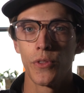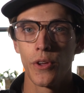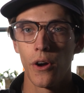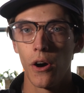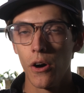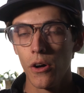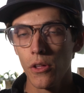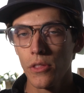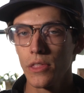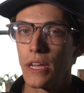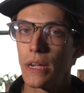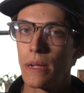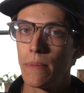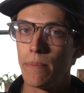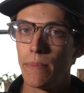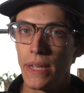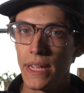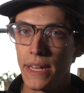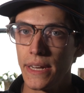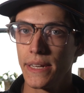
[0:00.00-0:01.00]
All they
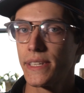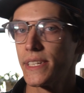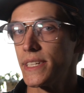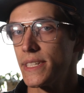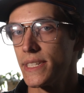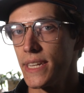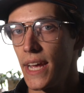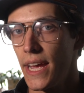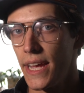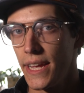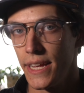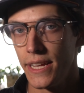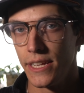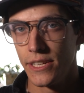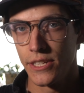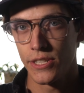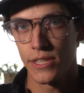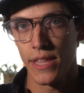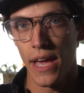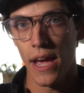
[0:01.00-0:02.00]
mean to say
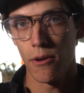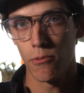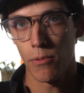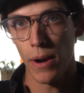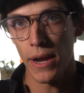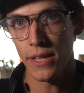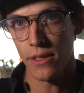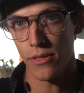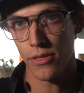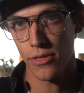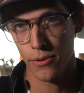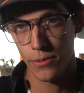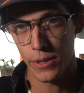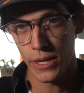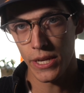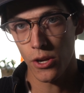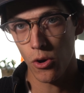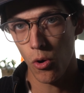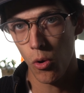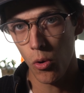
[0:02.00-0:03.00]
is that right
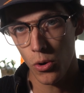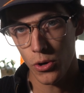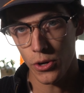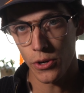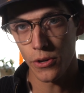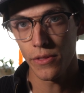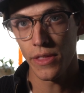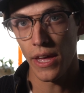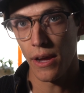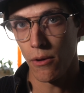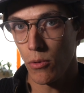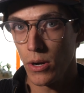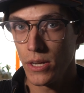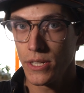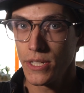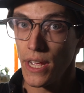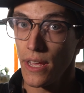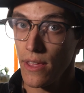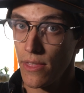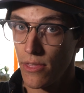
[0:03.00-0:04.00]
3 corner that
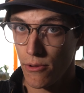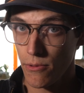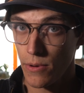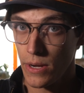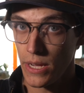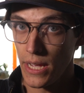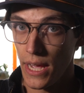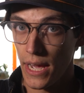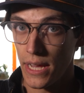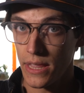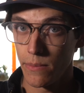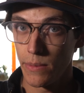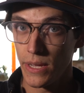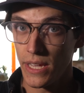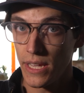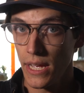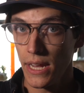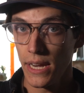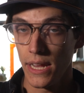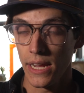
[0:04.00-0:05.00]
was a 3 at the
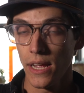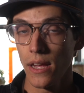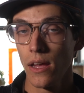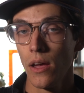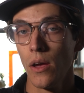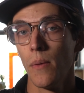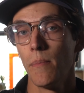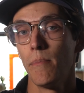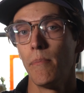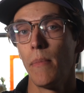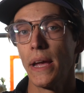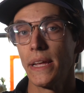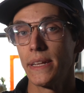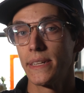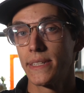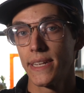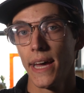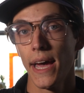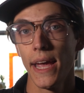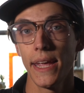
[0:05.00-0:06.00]
beginning
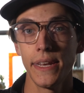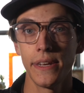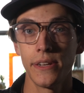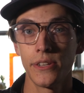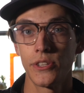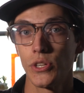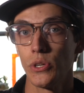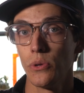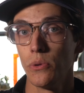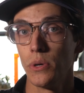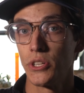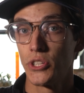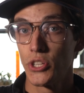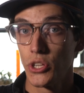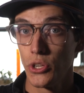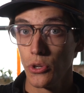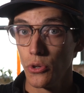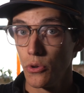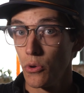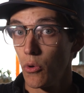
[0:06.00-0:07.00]
might tighten to a
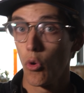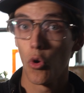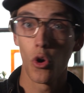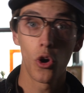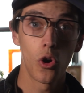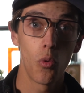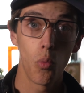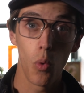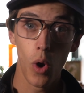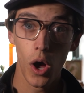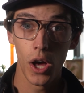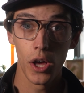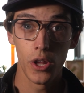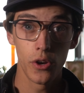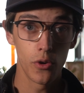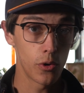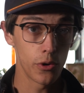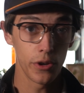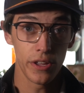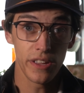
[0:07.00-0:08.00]
2 or a
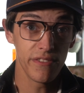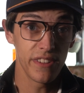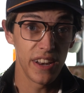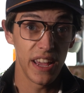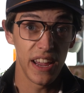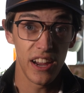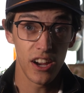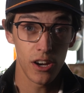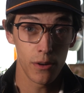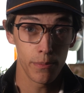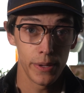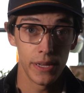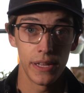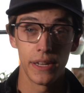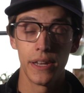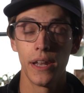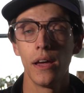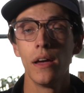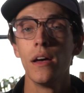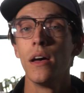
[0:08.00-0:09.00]
1 or even a
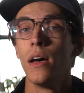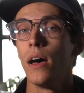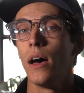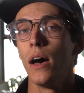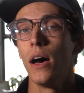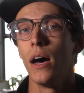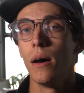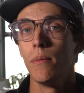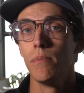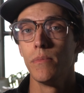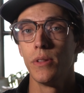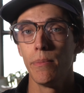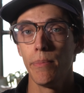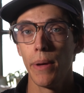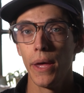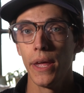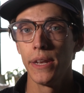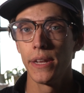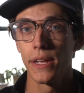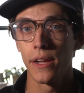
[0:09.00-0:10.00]
hairpin,
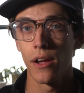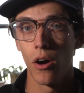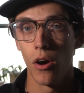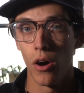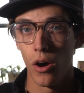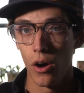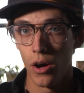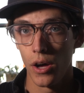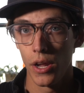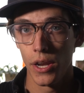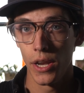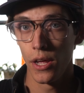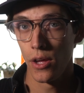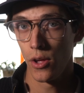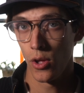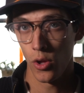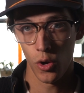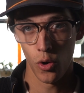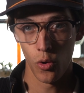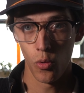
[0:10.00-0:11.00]
depending on
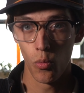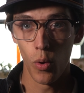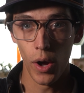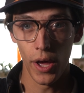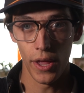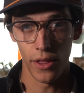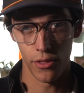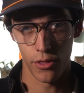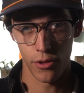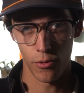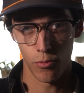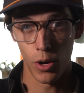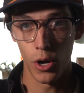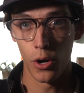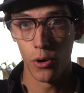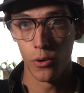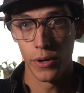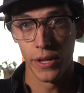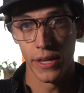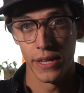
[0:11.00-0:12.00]
what the
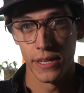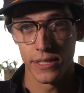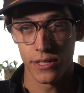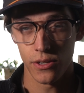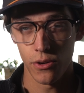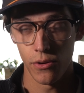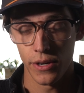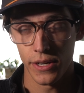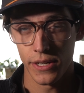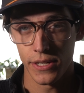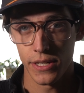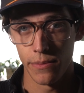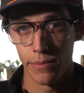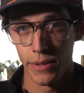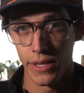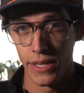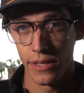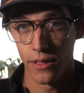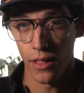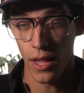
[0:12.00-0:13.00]
road is going to
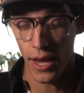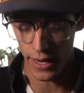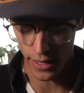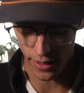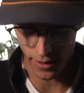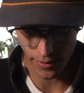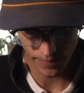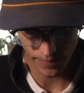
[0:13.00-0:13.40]
be like.